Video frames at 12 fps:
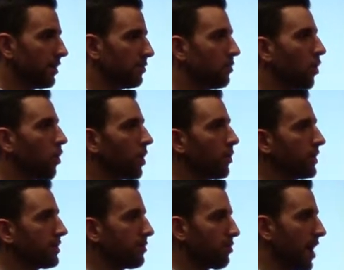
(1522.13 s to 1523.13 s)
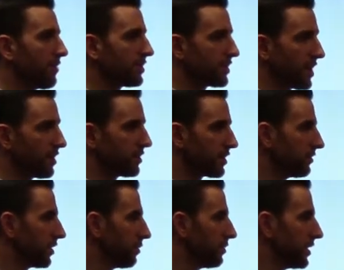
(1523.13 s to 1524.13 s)
more with the profit centers of
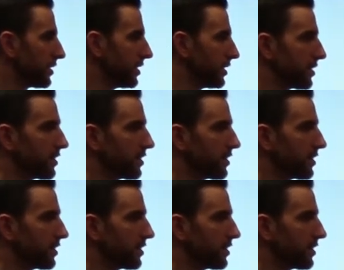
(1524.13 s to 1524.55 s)
their business.